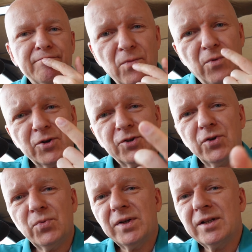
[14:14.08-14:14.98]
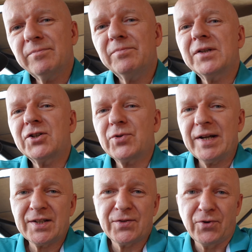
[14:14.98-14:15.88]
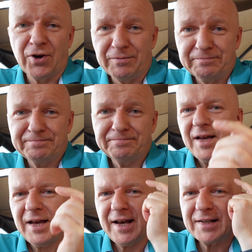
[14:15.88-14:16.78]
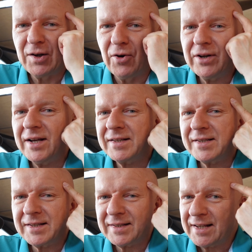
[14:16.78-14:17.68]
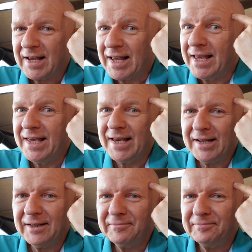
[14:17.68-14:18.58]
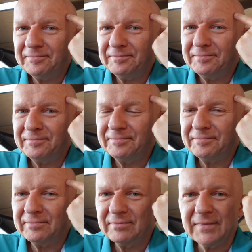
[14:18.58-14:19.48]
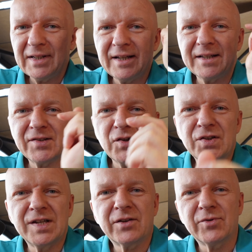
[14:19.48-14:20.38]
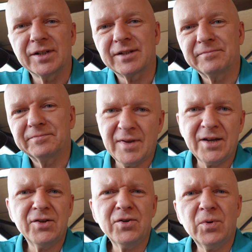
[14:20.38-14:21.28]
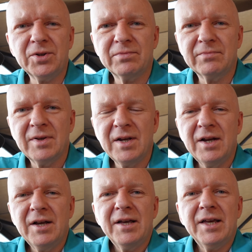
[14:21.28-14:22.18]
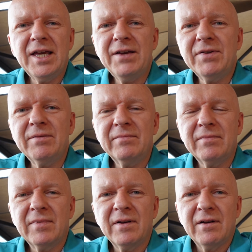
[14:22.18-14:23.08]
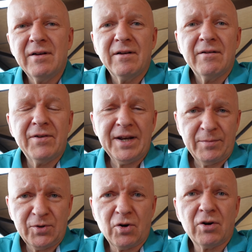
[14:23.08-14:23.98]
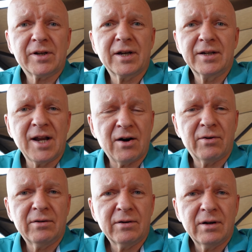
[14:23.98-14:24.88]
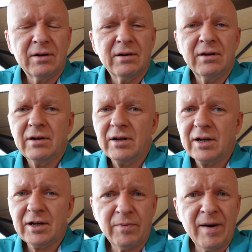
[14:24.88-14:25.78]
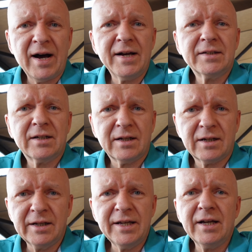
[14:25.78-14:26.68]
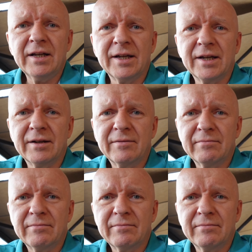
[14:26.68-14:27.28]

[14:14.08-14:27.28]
what you will transfer. As long as it's here, it is your secret. And you know what? Even when I'm talking now, quite clearly